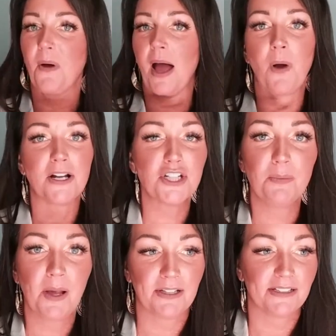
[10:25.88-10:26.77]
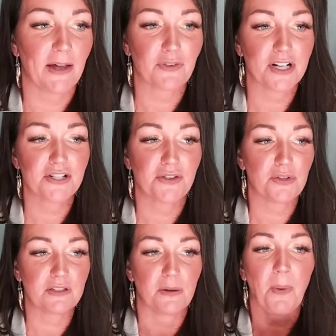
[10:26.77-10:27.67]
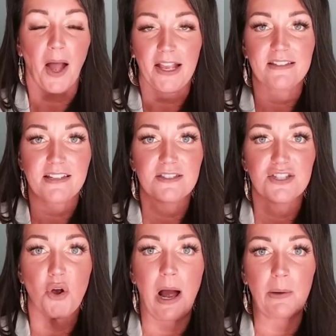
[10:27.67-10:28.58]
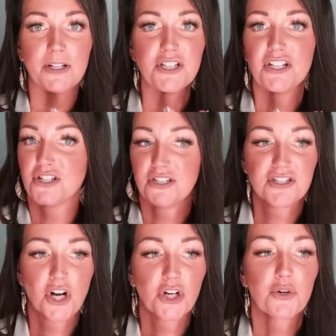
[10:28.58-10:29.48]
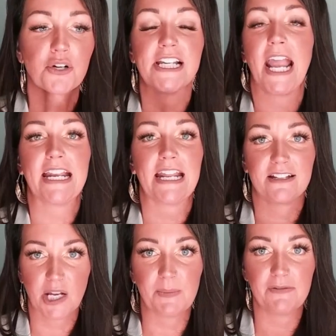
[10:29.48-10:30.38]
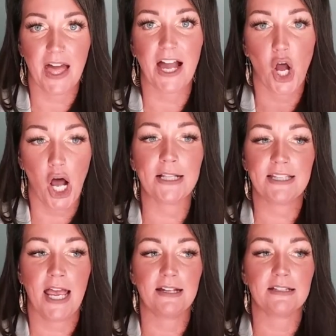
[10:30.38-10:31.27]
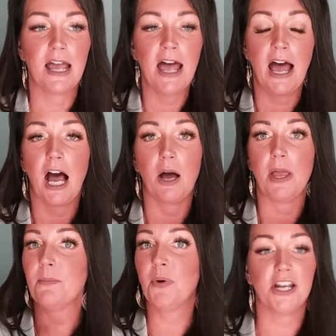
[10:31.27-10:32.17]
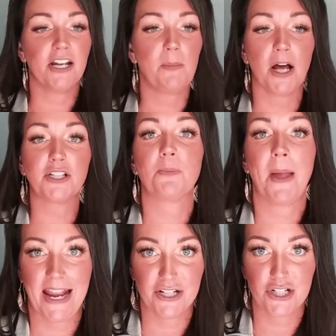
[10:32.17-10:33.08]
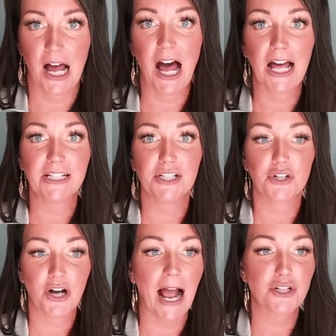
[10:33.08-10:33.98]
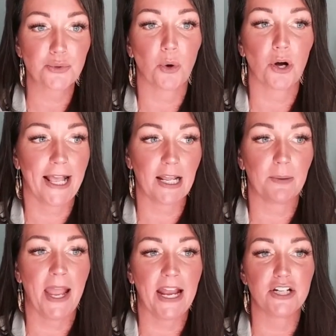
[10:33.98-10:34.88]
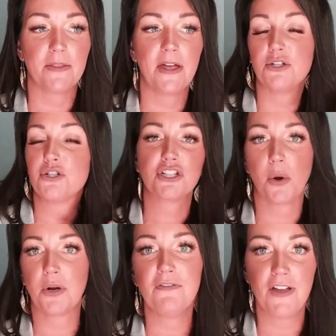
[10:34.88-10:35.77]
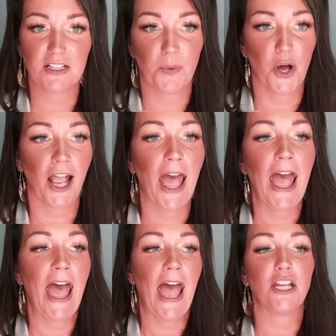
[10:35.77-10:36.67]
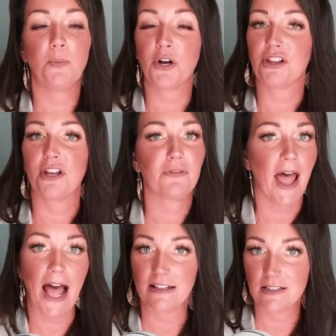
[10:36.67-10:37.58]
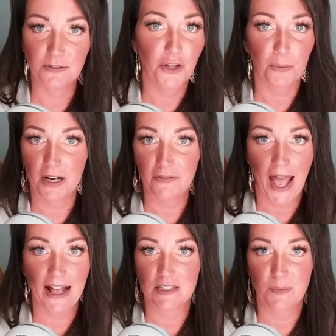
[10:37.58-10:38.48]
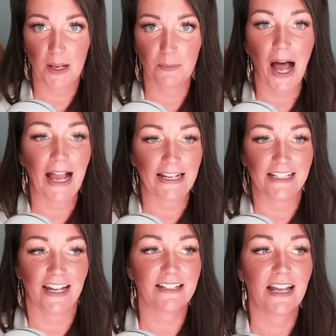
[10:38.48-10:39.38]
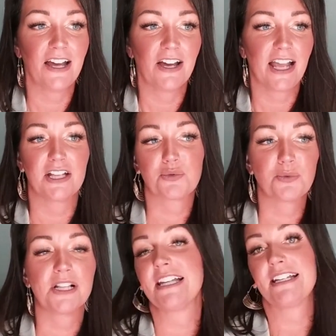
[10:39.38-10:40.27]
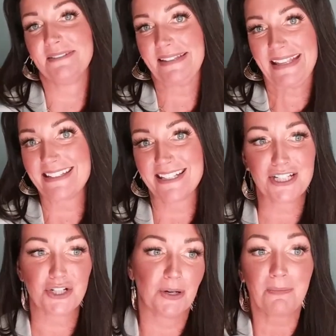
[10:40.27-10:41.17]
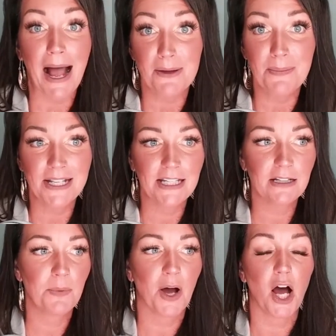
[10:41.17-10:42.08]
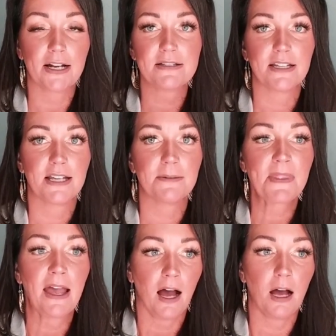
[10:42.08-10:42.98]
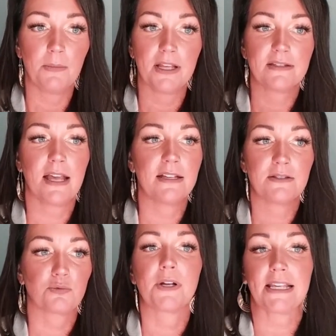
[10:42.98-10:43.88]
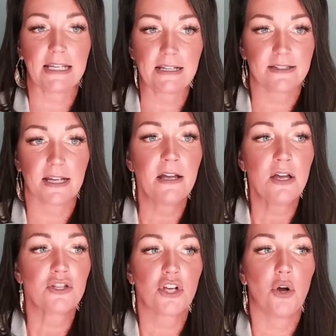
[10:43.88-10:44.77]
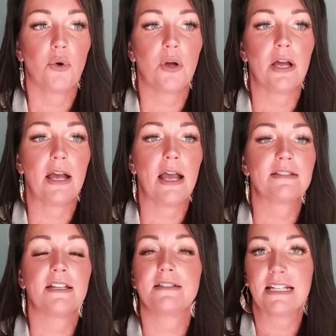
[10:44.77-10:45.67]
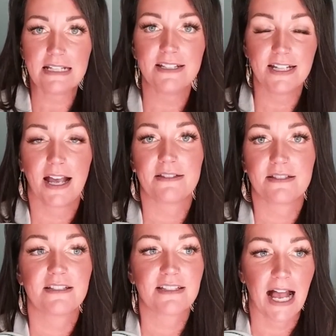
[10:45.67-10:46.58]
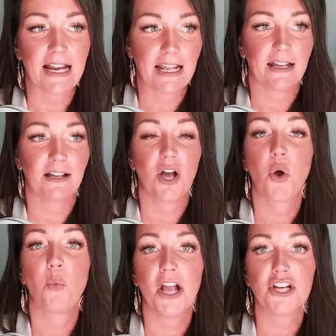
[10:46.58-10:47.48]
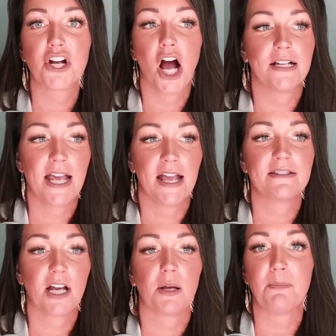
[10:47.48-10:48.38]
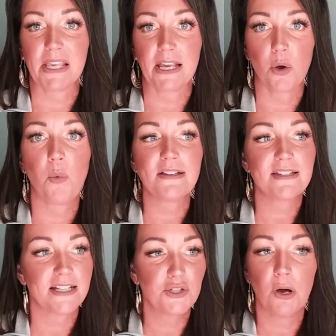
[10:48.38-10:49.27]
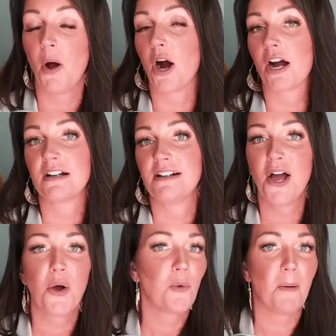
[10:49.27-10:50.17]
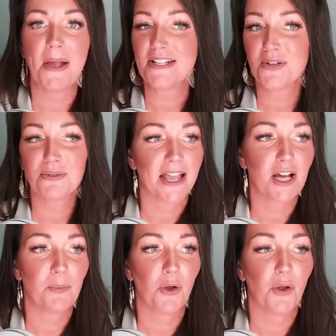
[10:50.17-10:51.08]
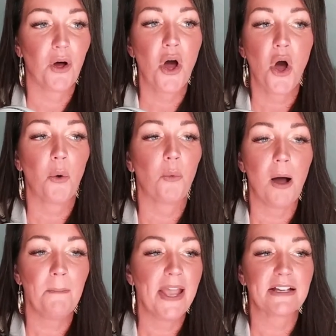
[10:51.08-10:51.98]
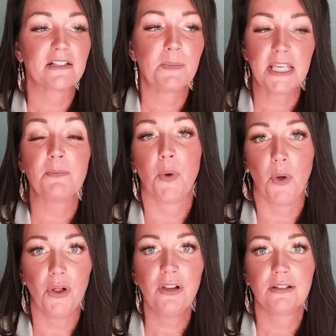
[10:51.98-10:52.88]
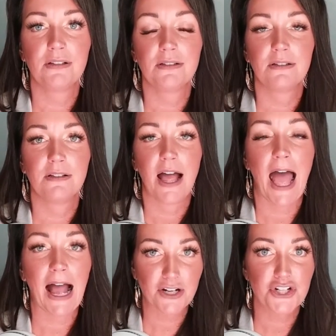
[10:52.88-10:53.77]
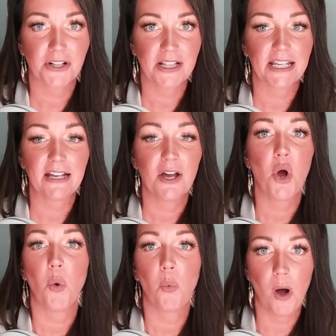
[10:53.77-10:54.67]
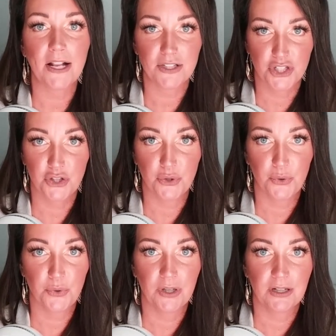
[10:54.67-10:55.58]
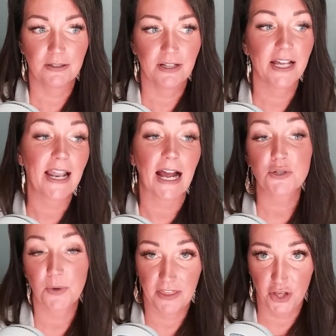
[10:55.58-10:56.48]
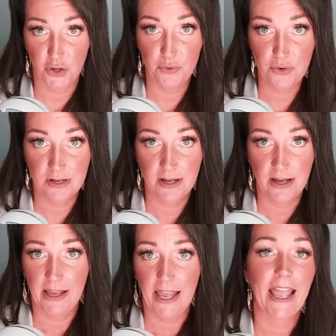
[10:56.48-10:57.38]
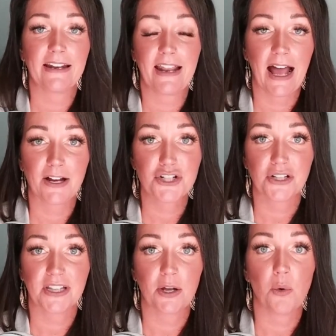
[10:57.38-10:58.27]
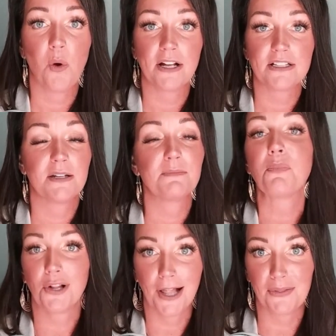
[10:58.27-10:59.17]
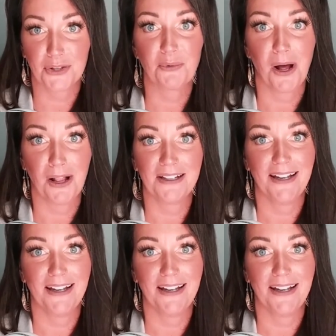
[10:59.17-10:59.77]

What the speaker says: I want you to be able to leverage those buckets. And so I want you to just start creating some of that content and put it up on your page, on your actual organic page. And then you just go into Facebook and you put a little bit of ad spend behind it. Okay. It's really easy to do in my opinion, but honestly, it's really easy. So it's as easy as deciding what your content is going to be, what sets you apart, what makes you likable, what makes people actually want to connect with you and actually want to pull out their wallet